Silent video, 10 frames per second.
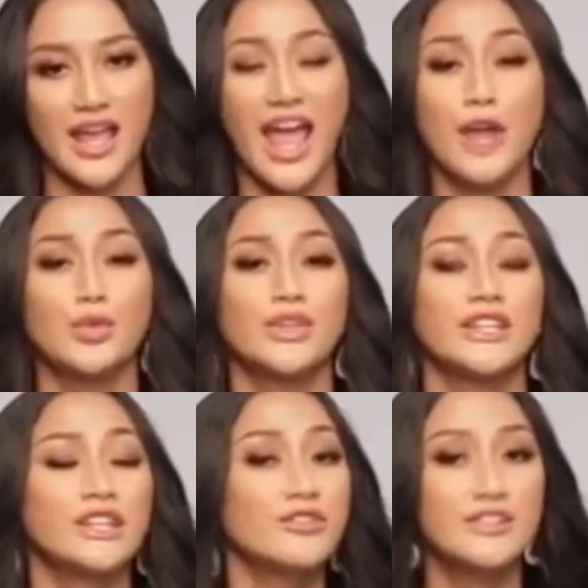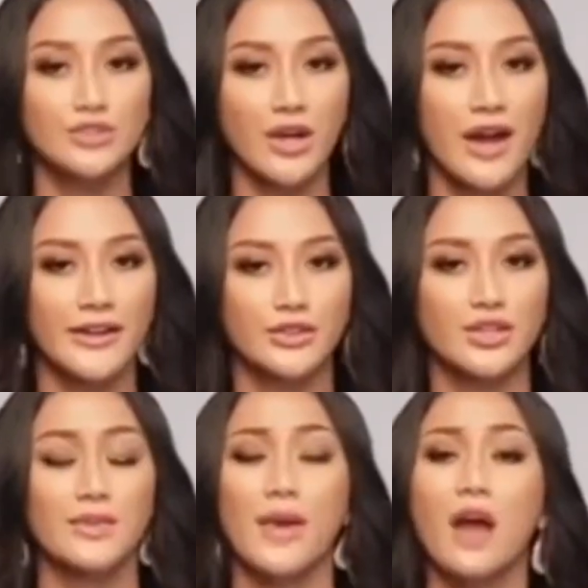and we even try to
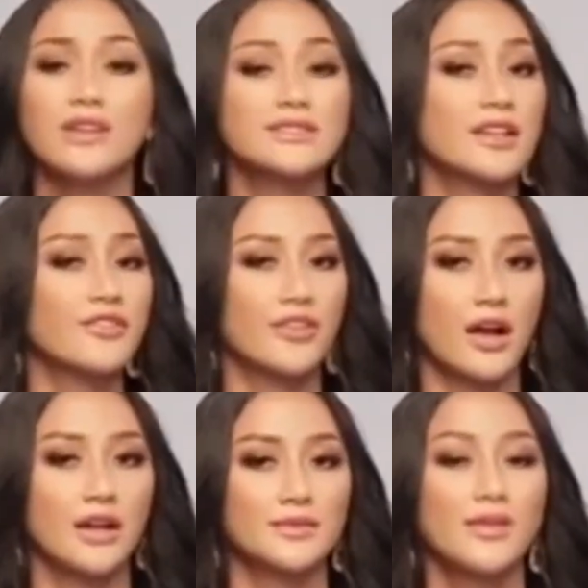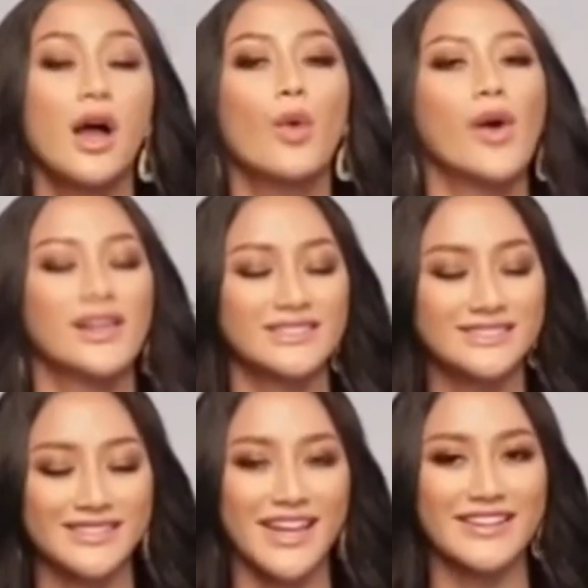keep ourselves calm while
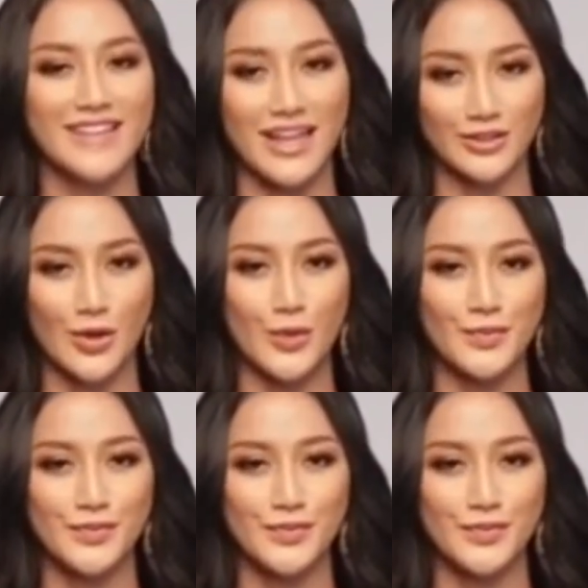staying at home.